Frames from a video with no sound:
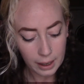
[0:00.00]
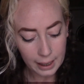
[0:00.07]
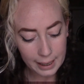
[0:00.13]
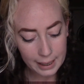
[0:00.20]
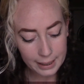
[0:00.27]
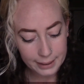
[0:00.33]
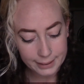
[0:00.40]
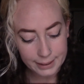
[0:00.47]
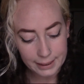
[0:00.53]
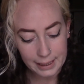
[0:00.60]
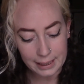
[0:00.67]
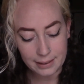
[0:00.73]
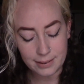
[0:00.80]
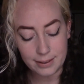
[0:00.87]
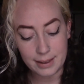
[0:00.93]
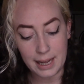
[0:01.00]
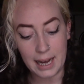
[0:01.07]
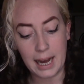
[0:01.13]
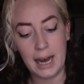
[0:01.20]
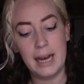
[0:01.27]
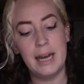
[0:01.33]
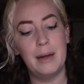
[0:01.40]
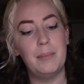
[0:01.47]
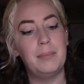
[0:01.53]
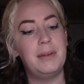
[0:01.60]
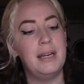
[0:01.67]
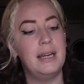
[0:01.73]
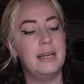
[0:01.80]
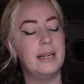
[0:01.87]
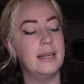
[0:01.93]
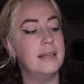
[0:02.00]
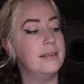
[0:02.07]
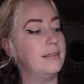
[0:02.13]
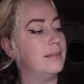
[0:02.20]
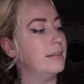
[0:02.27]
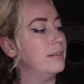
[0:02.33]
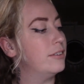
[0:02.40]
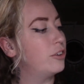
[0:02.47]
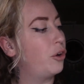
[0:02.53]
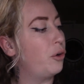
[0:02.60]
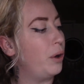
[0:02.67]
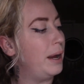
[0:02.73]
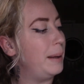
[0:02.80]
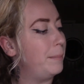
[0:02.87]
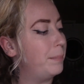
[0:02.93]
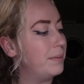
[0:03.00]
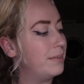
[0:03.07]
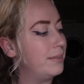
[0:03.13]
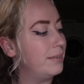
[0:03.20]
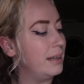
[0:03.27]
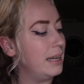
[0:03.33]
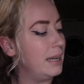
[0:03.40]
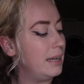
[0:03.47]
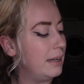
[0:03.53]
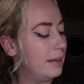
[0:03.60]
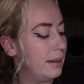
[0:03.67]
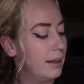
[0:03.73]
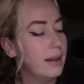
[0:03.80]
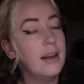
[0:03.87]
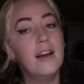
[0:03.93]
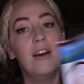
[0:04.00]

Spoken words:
All right, the next thing I emptied is this grape seed